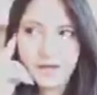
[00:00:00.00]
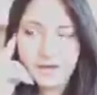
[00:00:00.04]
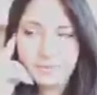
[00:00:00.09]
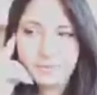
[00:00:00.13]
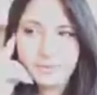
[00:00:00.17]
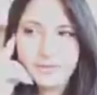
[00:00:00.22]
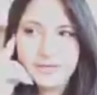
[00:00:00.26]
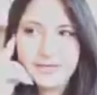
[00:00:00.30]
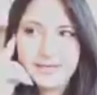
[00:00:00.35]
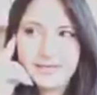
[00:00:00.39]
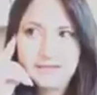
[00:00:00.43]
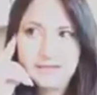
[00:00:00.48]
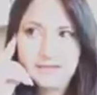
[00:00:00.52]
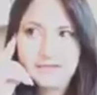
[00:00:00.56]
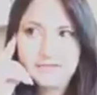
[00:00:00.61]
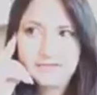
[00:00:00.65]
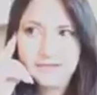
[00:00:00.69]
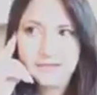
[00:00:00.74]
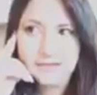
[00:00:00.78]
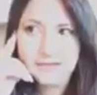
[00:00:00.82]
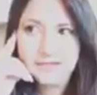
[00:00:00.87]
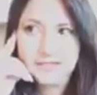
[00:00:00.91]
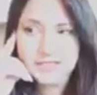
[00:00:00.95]
believe
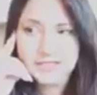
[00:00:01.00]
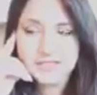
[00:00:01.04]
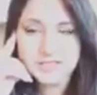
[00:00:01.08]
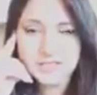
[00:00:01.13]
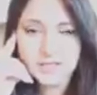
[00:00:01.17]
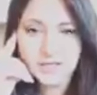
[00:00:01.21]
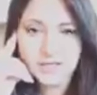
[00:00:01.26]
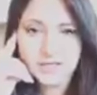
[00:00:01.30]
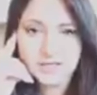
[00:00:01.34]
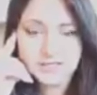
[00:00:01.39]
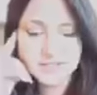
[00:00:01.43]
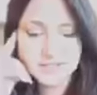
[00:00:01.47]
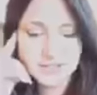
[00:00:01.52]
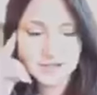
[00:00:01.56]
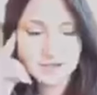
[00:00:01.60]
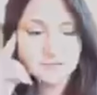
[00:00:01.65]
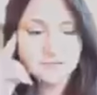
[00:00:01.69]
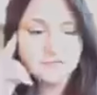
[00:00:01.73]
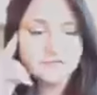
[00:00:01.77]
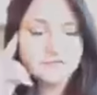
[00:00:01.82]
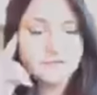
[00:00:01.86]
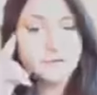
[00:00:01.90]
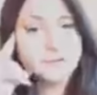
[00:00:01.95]
that this thing has
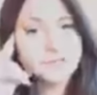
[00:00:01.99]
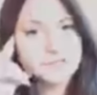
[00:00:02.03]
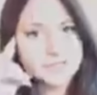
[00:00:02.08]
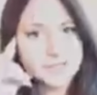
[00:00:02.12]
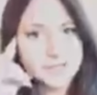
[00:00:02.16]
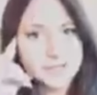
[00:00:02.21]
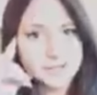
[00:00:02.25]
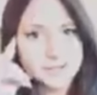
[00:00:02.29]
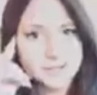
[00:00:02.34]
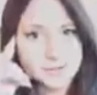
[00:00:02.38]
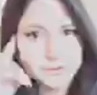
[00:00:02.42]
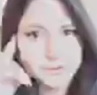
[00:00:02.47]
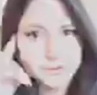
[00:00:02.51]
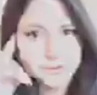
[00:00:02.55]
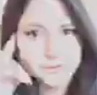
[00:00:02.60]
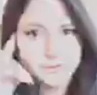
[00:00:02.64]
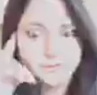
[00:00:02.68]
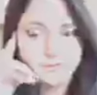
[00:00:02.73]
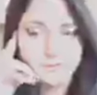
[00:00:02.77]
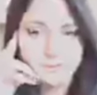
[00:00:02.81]
come full circle.